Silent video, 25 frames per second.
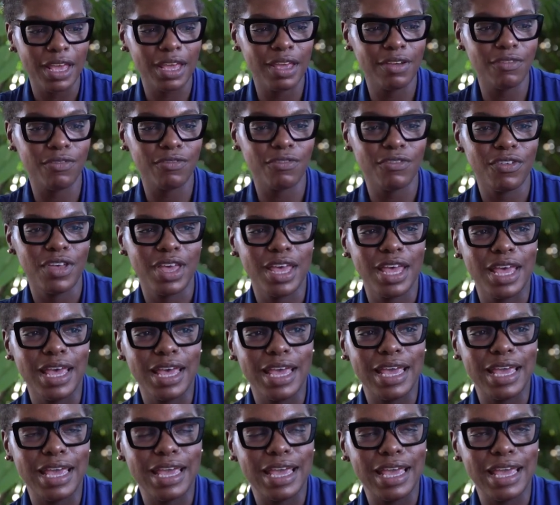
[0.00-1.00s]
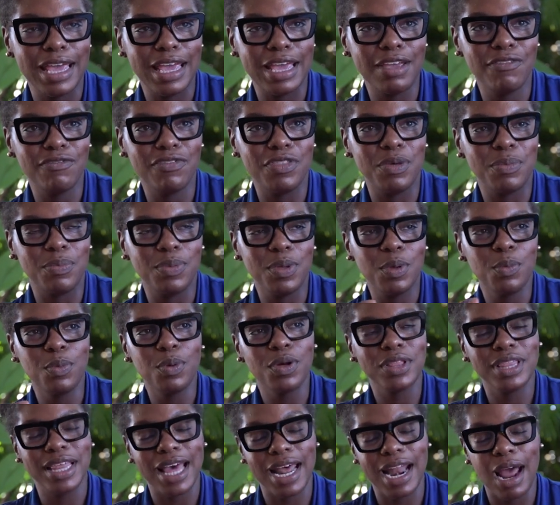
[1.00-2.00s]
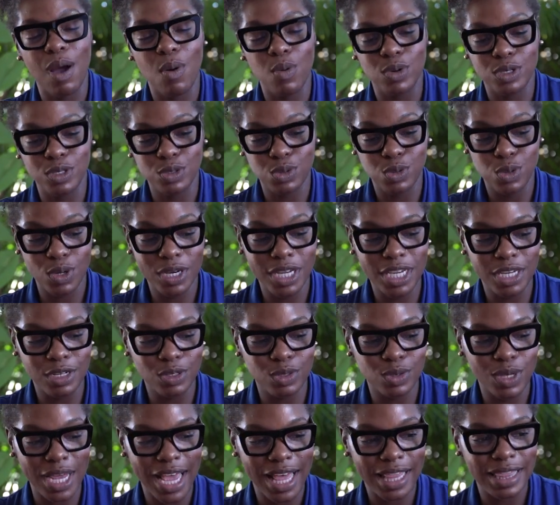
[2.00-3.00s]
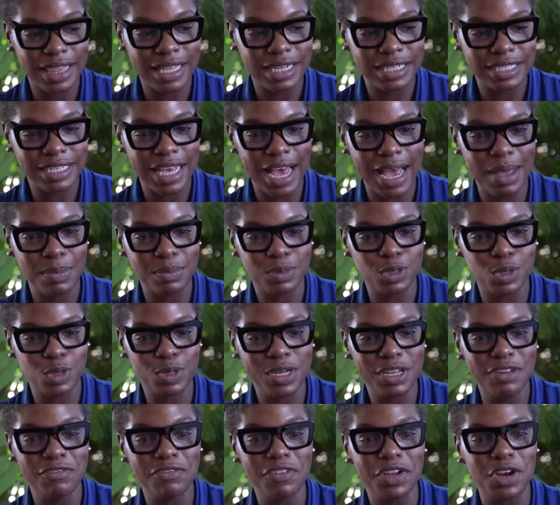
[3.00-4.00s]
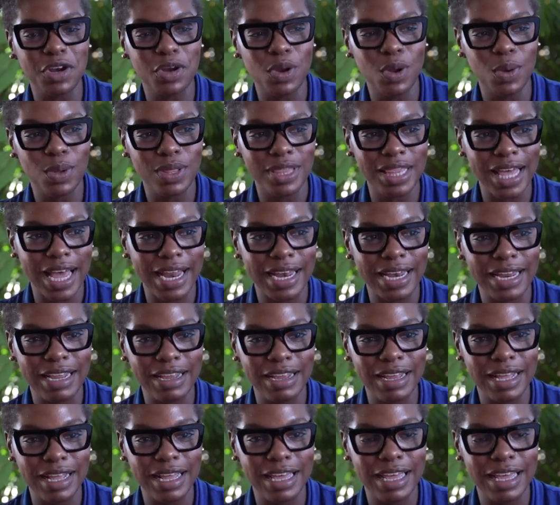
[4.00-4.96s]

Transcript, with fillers: If if the people that I was talking to at the time don't even know that